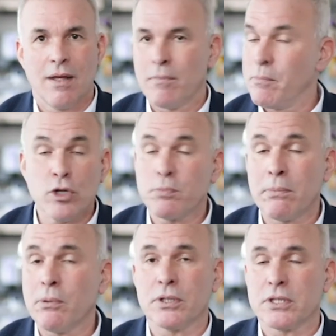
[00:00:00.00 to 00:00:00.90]
But most
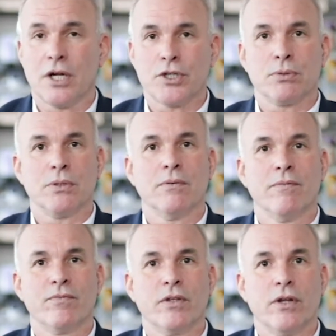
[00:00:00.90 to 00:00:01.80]
people, it's not true.
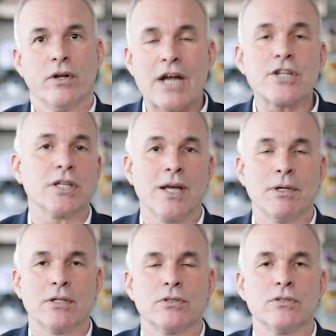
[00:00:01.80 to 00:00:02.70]
They're actually
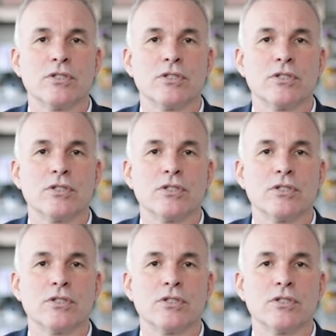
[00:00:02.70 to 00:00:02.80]
coming